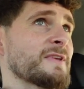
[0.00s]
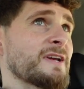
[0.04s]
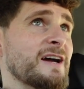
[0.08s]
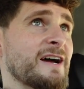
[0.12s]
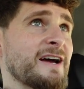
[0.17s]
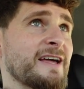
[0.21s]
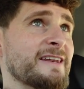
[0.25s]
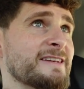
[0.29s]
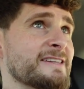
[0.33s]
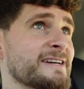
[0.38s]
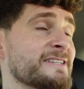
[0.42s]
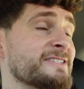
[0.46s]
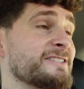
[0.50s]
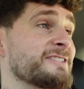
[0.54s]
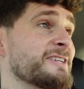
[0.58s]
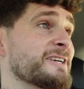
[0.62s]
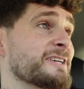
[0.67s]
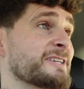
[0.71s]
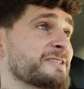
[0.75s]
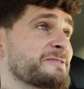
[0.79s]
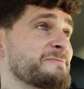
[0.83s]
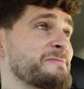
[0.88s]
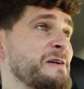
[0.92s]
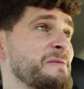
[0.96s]
And I
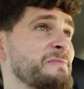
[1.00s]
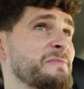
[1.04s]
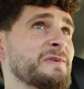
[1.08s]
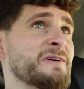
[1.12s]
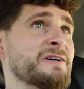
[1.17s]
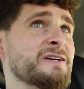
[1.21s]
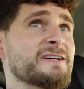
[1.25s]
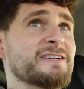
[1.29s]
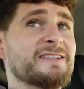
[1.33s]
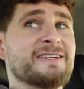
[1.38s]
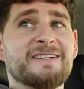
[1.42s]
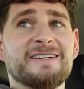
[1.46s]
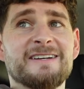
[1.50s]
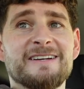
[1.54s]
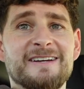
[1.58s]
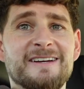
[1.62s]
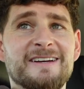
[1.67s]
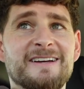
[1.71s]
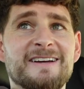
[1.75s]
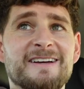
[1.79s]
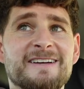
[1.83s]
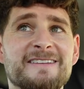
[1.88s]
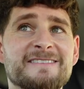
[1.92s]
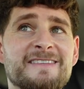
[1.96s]
just remember
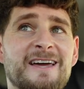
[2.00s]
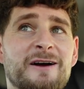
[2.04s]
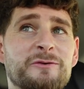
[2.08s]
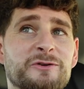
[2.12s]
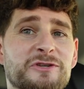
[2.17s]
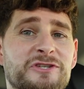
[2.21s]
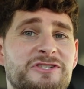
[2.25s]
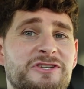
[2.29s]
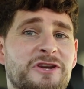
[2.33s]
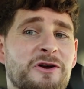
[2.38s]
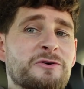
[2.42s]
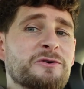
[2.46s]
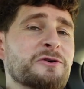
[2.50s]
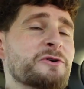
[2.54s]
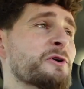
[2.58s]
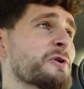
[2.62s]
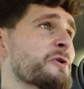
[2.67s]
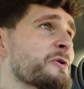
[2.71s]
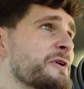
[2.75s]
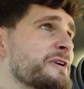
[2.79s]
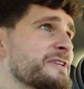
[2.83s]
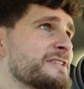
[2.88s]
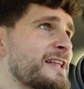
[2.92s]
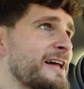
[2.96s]
that was so
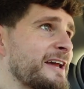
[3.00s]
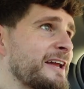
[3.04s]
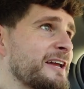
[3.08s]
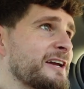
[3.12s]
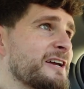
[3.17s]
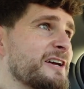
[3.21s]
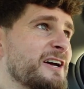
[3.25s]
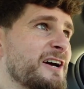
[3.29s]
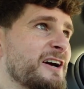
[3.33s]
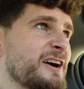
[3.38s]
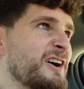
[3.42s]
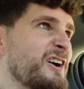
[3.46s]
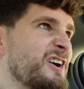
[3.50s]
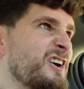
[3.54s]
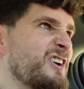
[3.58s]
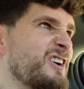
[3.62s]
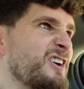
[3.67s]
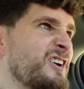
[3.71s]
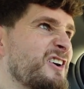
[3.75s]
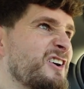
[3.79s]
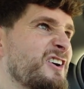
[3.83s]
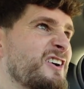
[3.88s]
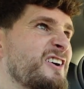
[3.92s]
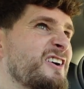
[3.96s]
cool. It's like
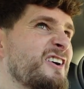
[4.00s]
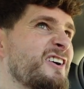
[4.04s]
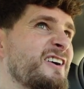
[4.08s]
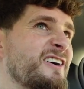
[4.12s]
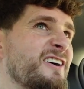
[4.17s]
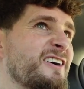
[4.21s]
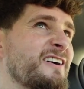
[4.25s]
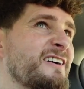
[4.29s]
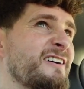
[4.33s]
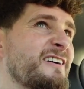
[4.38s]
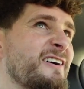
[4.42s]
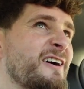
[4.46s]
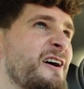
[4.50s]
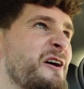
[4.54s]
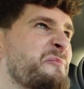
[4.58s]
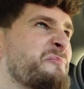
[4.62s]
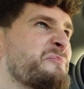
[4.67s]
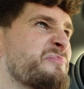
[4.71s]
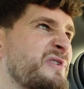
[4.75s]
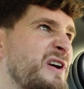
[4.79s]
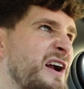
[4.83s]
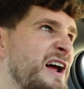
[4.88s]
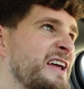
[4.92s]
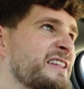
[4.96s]
a
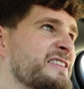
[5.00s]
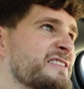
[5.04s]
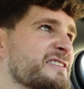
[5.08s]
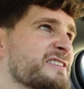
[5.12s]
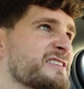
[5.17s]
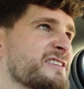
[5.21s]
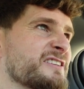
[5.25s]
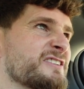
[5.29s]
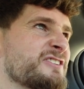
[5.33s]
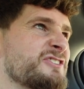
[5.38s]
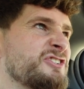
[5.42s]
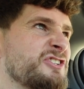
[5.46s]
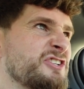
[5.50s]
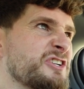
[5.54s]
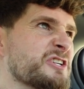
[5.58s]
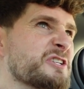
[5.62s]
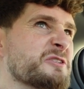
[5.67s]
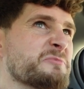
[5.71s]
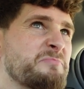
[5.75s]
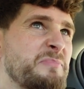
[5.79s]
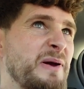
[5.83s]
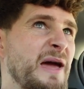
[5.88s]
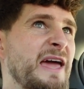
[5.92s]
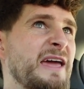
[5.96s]
brand
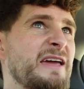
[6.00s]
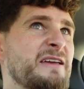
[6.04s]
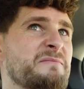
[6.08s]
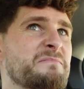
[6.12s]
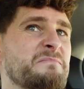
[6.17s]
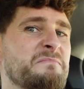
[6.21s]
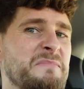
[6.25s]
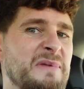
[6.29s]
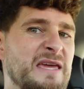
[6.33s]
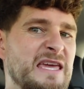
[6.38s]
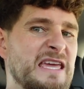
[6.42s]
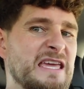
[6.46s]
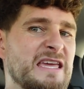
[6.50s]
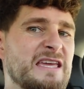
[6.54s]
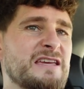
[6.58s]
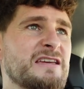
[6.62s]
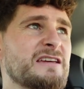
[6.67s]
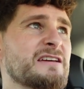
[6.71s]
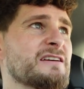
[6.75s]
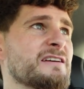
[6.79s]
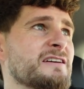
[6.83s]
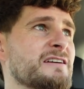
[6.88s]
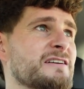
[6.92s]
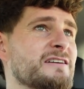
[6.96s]
just paid
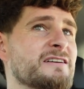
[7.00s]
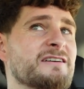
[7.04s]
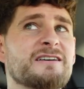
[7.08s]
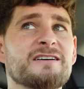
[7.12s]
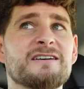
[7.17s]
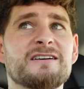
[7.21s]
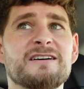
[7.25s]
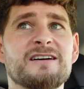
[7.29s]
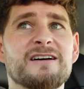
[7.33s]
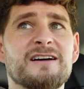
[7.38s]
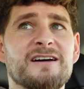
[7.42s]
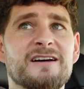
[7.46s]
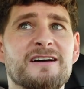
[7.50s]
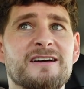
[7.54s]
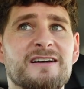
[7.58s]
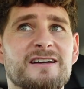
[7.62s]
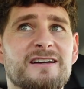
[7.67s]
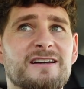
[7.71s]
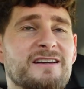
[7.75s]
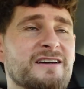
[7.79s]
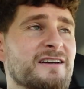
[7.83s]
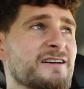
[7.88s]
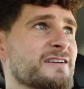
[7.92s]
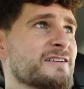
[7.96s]
me
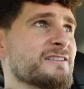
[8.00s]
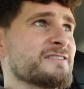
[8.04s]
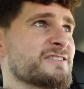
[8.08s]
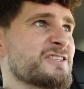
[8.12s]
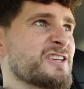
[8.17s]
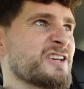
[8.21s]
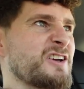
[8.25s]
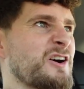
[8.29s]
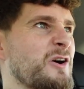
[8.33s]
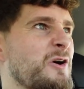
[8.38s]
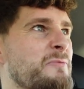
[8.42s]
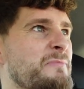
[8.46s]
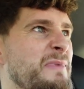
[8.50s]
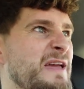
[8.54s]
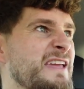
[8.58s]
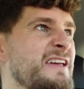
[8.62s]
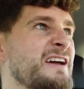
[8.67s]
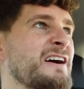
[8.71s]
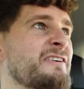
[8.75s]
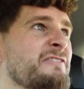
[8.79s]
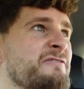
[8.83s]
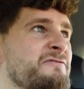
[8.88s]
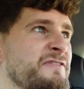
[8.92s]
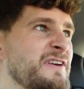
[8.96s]
to go and
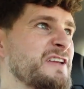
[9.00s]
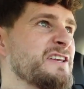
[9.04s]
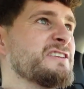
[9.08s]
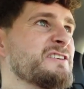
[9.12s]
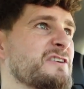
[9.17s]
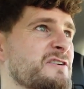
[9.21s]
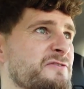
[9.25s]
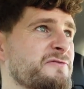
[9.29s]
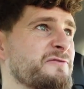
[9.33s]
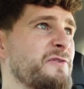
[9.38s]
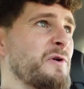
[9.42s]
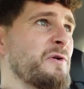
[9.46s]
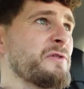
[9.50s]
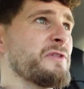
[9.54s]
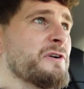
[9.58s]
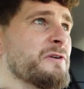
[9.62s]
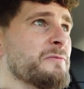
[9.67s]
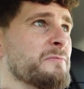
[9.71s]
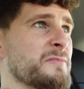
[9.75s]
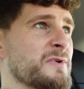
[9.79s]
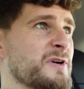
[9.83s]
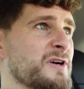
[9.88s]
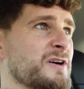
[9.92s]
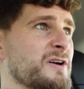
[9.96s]
make a video for
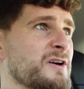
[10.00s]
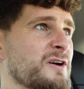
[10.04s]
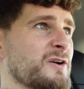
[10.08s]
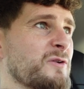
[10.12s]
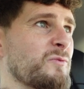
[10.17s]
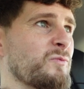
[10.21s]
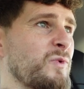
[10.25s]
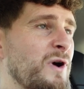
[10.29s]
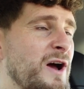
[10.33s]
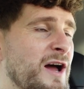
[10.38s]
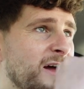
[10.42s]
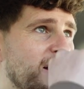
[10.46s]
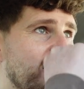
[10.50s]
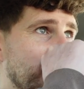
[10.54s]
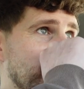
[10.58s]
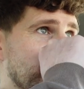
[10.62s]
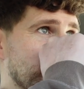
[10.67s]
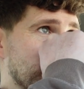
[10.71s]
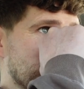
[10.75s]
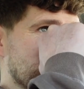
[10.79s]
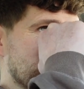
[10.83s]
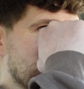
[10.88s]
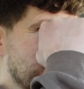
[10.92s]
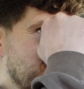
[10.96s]
them
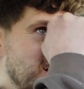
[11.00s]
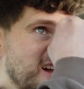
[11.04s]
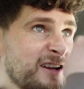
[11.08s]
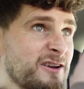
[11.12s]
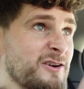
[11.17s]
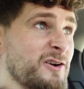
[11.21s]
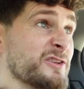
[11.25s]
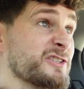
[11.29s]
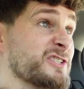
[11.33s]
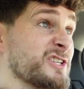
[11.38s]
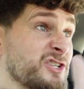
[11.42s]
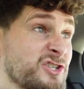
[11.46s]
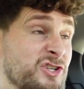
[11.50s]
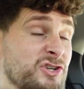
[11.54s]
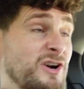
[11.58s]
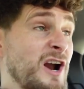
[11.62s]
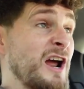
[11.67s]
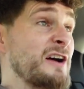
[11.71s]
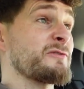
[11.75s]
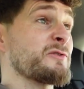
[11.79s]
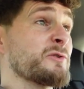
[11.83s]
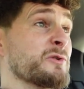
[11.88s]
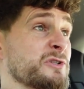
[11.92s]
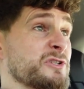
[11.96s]
where I got to
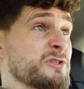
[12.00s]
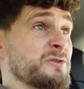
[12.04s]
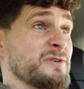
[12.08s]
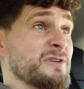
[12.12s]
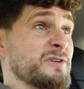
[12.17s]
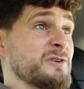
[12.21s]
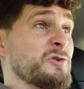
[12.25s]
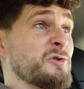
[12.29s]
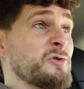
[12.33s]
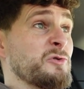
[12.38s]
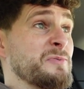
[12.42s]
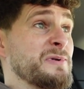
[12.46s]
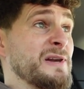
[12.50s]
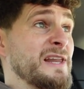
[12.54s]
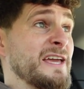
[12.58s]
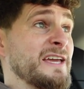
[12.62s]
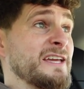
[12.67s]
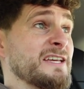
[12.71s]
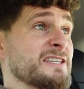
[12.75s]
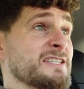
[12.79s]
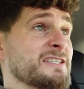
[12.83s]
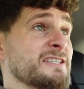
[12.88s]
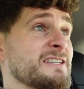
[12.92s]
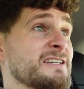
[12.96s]
travel to a cool
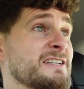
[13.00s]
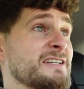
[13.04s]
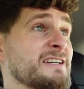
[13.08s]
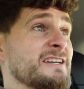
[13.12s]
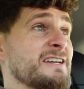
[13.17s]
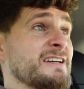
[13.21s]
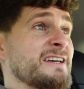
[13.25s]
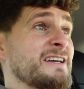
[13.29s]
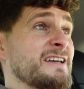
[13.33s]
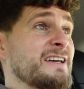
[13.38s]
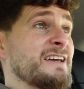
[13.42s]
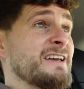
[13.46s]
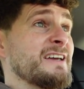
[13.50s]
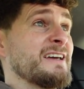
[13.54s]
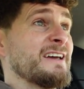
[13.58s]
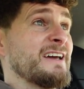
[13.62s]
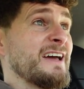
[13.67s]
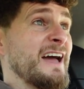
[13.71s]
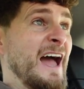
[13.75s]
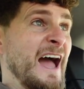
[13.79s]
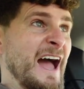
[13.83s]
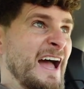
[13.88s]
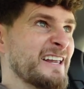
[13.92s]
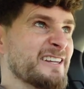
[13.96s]
place
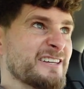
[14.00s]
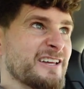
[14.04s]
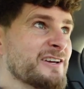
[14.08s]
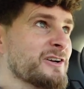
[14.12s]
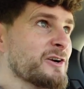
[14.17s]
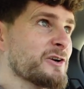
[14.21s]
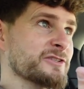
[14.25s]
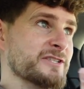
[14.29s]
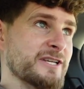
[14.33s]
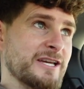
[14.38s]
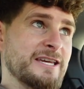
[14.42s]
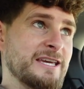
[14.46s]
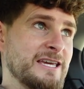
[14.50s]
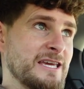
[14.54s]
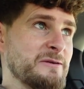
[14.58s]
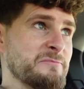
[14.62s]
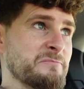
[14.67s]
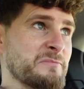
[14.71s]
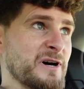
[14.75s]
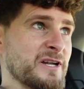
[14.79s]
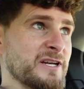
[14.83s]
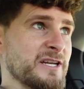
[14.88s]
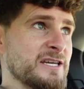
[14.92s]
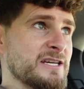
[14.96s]
and I got to keep
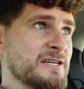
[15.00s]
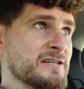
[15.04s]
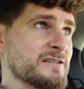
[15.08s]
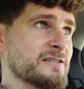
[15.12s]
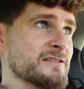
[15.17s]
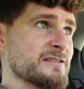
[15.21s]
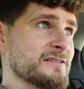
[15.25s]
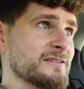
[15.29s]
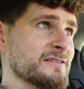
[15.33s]
money.